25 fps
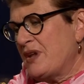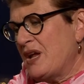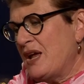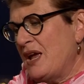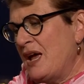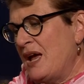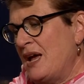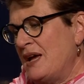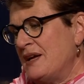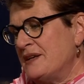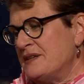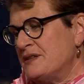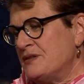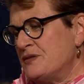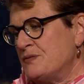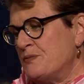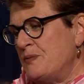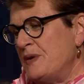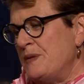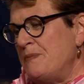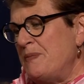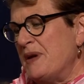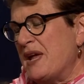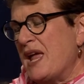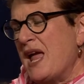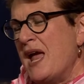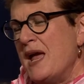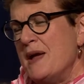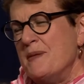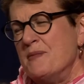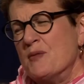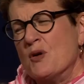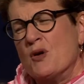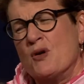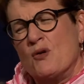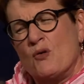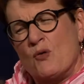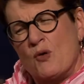And we became
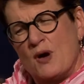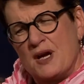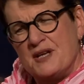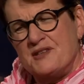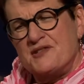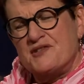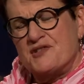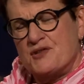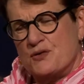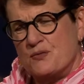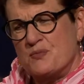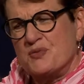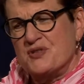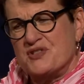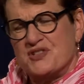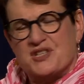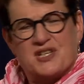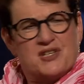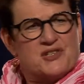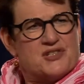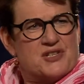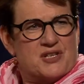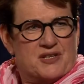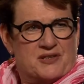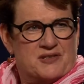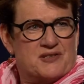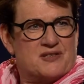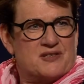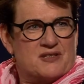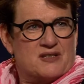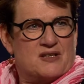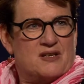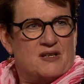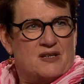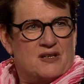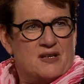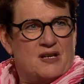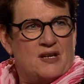quite superstitious
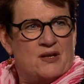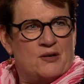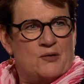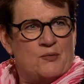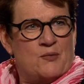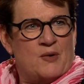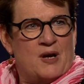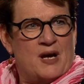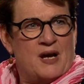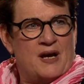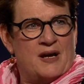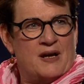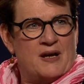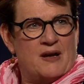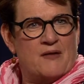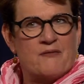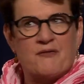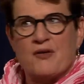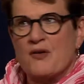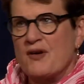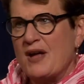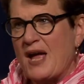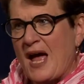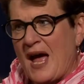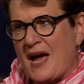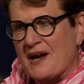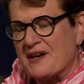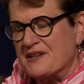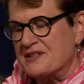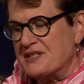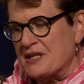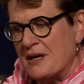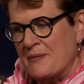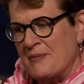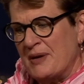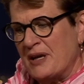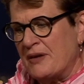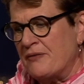in a way, very
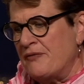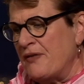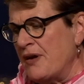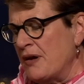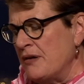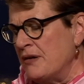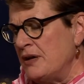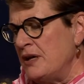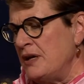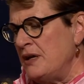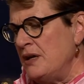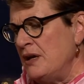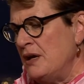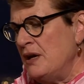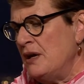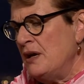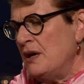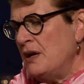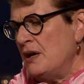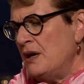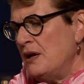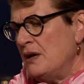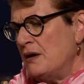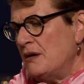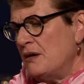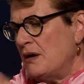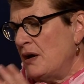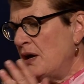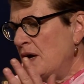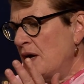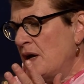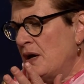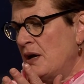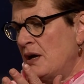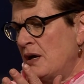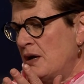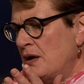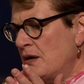academic, very
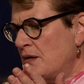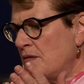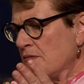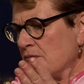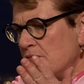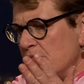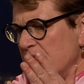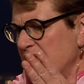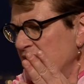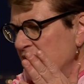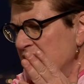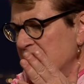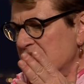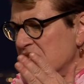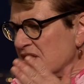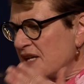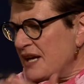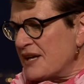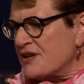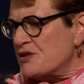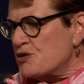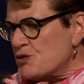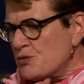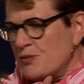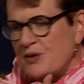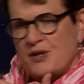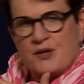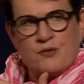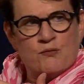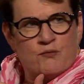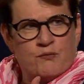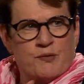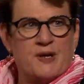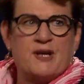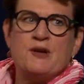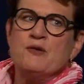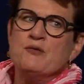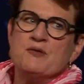intellectually
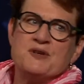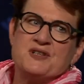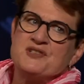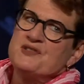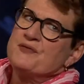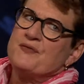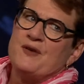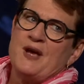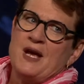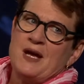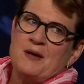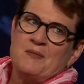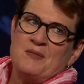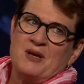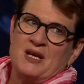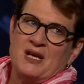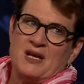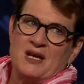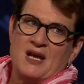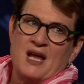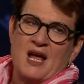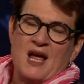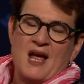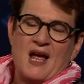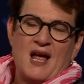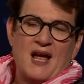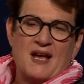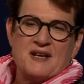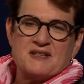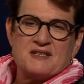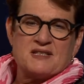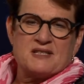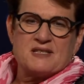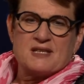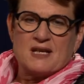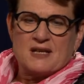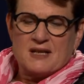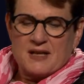rigorous family, and
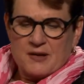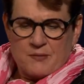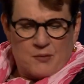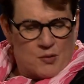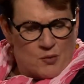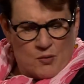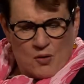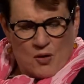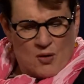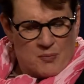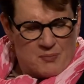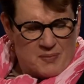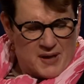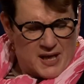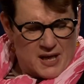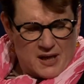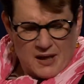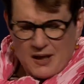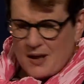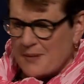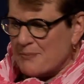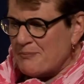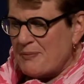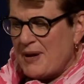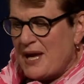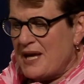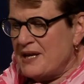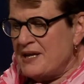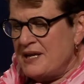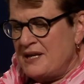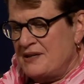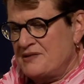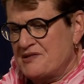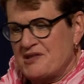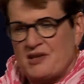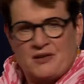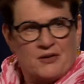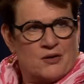suddenly we were all picking up
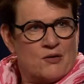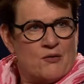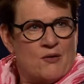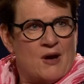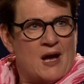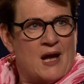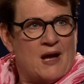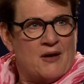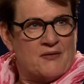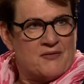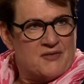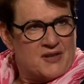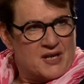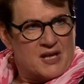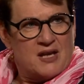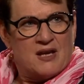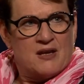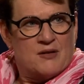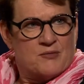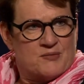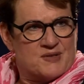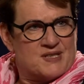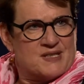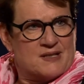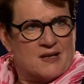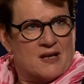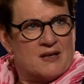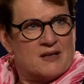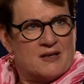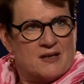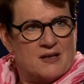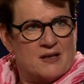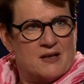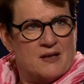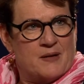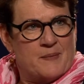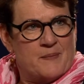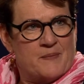pennies on the ground thinking it was
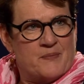lucky.